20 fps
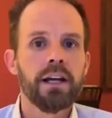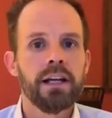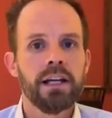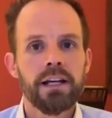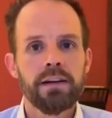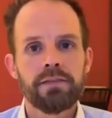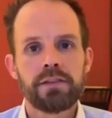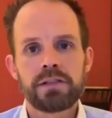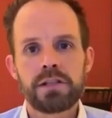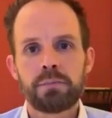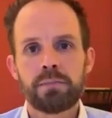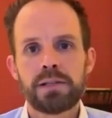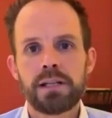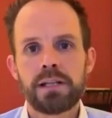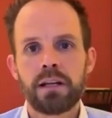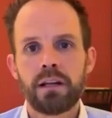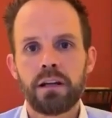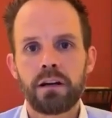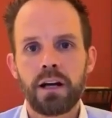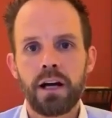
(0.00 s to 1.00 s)
if there's a
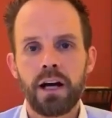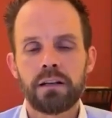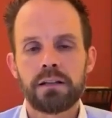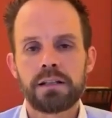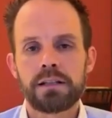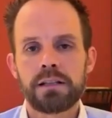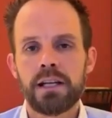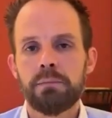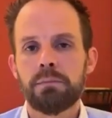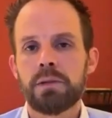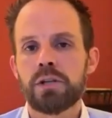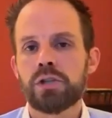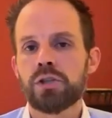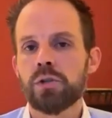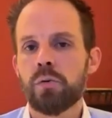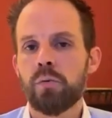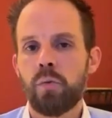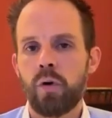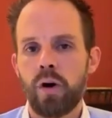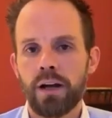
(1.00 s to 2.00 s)
particular color scheme that you
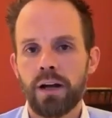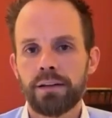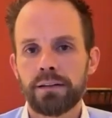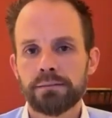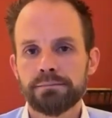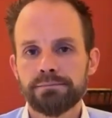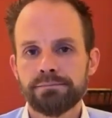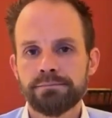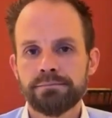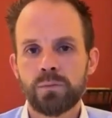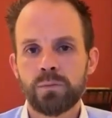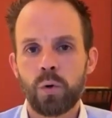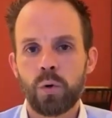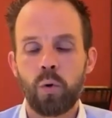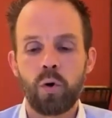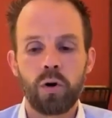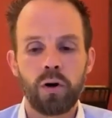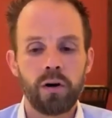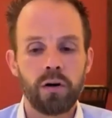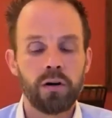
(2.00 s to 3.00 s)
want
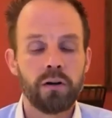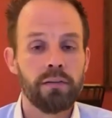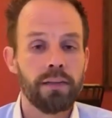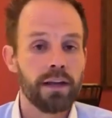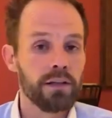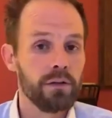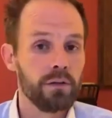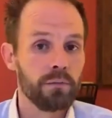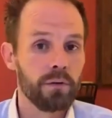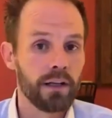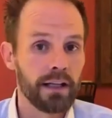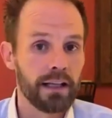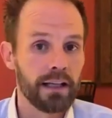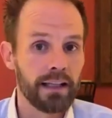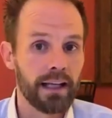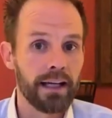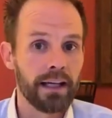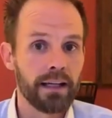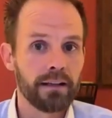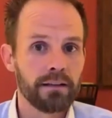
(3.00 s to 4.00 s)
or that you really
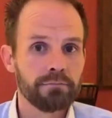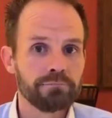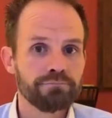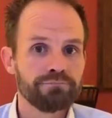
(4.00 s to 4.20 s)
like.